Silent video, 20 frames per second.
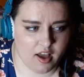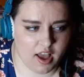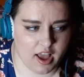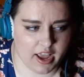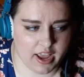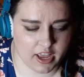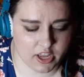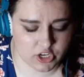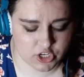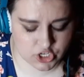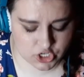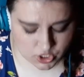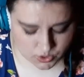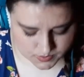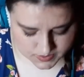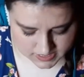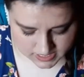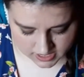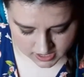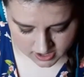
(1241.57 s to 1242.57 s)
had
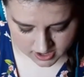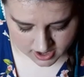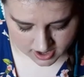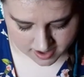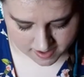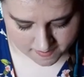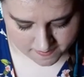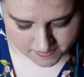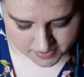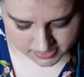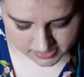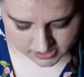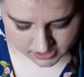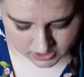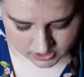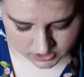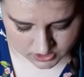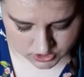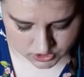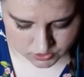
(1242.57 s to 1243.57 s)
chosen
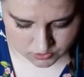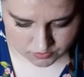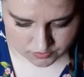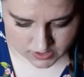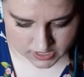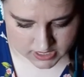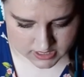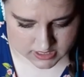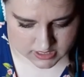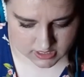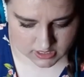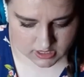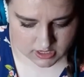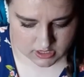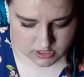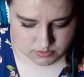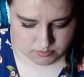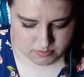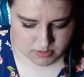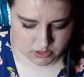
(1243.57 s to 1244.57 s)
the Too Faced
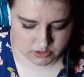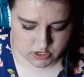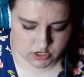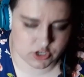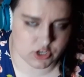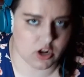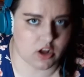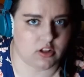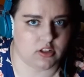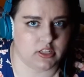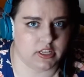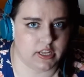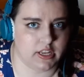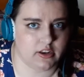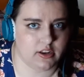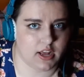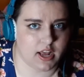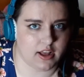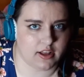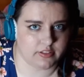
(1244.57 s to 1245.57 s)
Melted
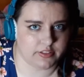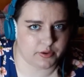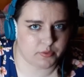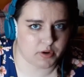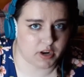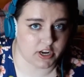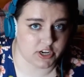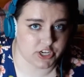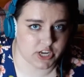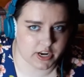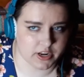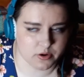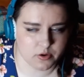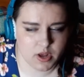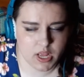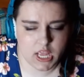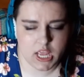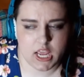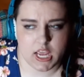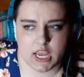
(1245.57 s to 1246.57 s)
Chocolate liquid eyeshadow,
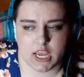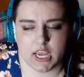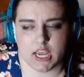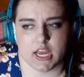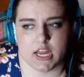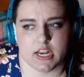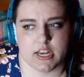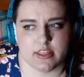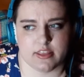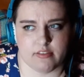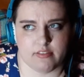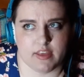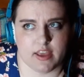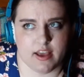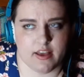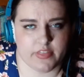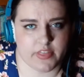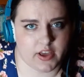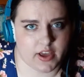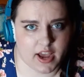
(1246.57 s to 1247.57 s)
and then they
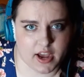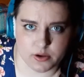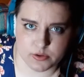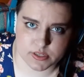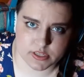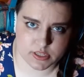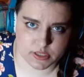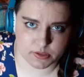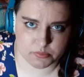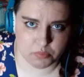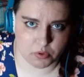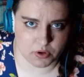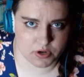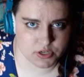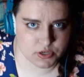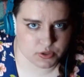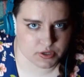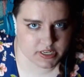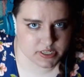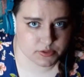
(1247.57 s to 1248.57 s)
had the House
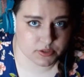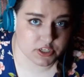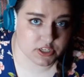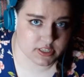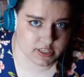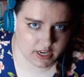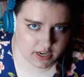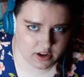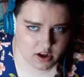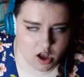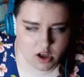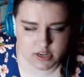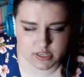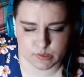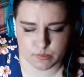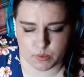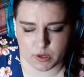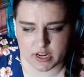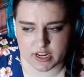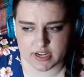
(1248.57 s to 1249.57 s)
Laboratories, which is Lady
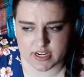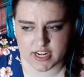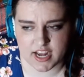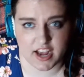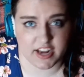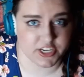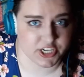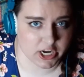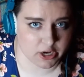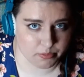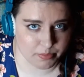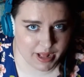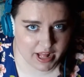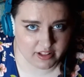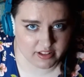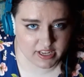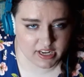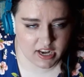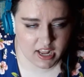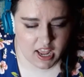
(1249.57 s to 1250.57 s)
Gaga's brand, eyeshadow
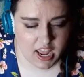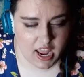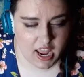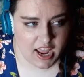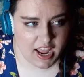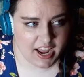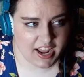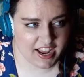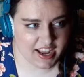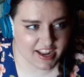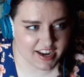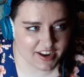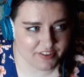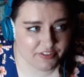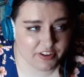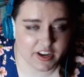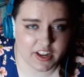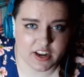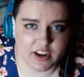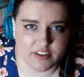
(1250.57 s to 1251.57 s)
palette. And
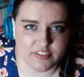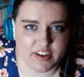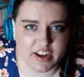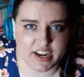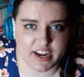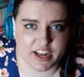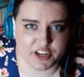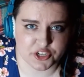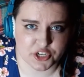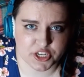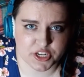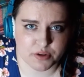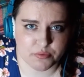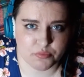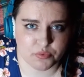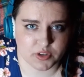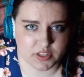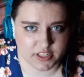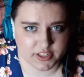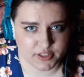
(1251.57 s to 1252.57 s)
funny enough, I had actually
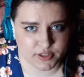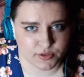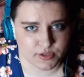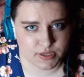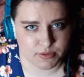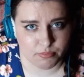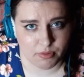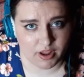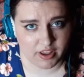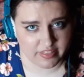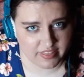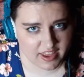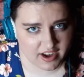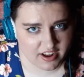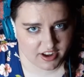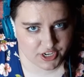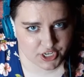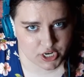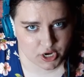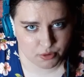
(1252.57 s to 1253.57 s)
come really close to buying that
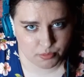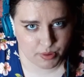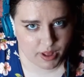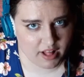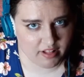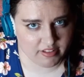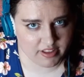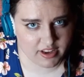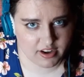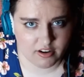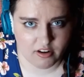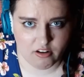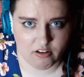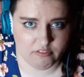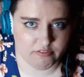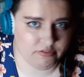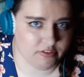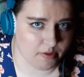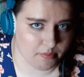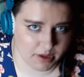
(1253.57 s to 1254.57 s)
eyeshadow palette
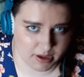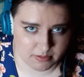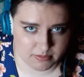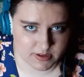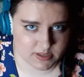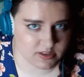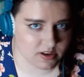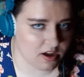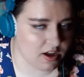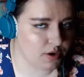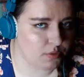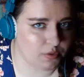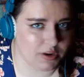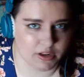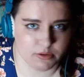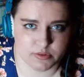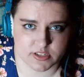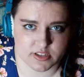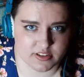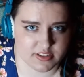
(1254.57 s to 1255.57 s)
from Amazon when
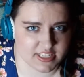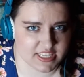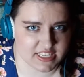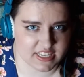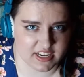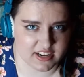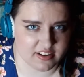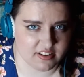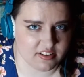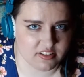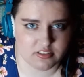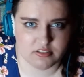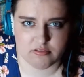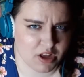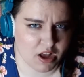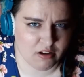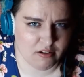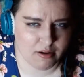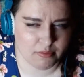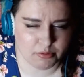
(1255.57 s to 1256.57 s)
it was on sale
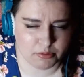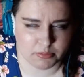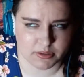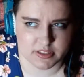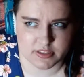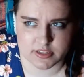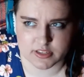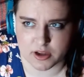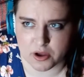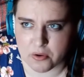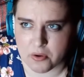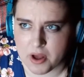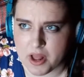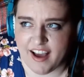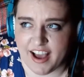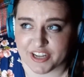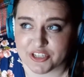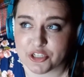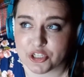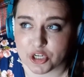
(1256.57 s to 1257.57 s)
a couple months ago.
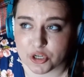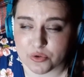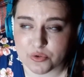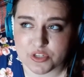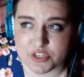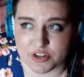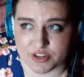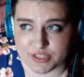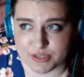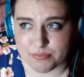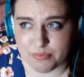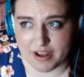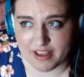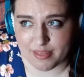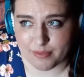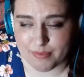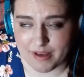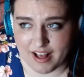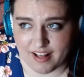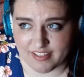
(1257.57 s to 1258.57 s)
I chose not to
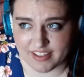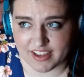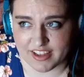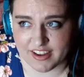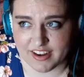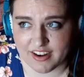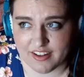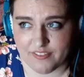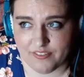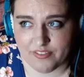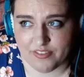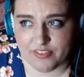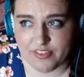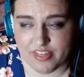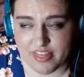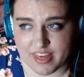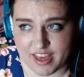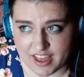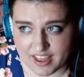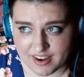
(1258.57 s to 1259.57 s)
buy the palette
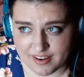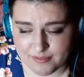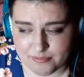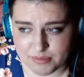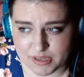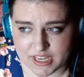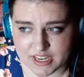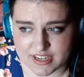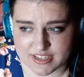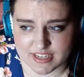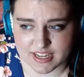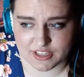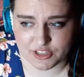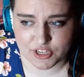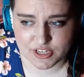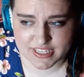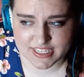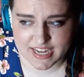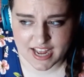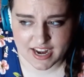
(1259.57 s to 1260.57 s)
then because I
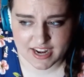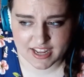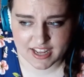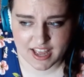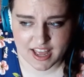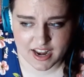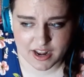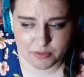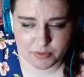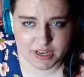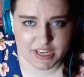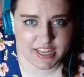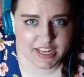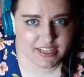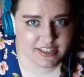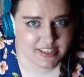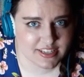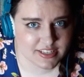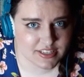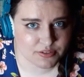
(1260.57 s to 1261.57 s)
looked at it and I went,
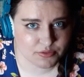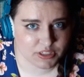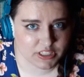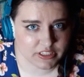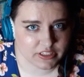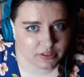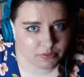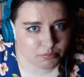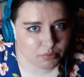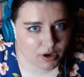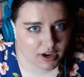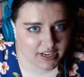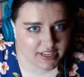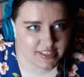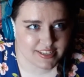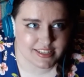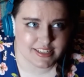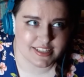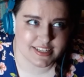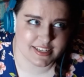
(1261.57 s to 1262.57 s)
yes, it's a really good
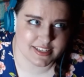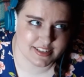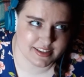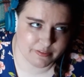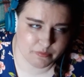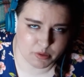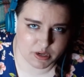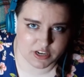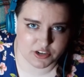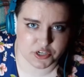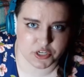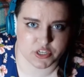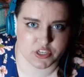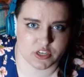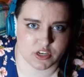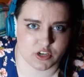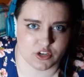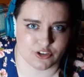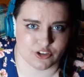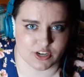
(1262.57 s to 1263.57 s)
price. Yes, I've been
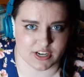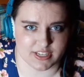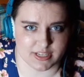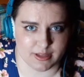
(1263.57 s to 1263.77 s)
interested to try